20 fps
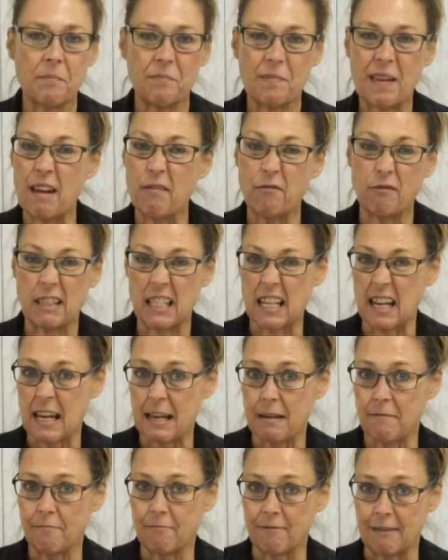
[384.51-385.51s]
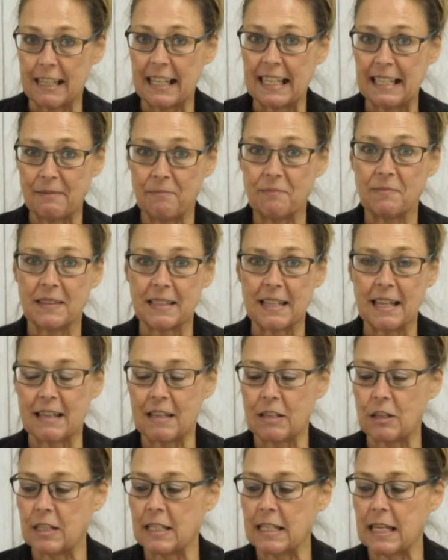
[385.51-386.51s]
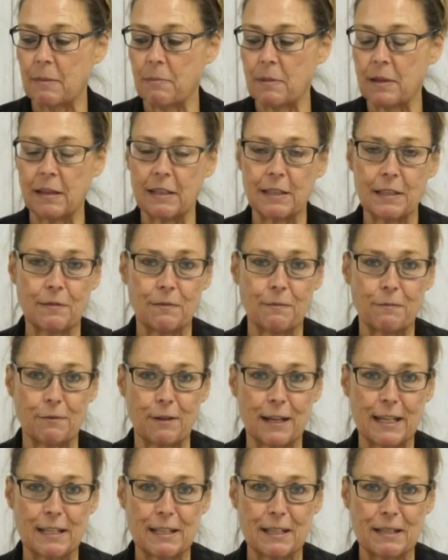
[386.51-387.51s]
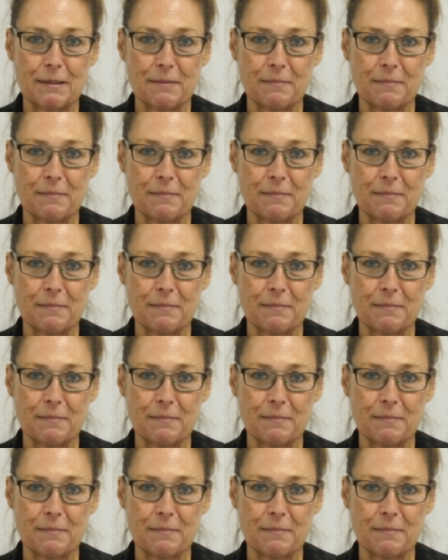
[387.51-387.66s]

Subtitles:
every day, really, just keep it nice and fresh.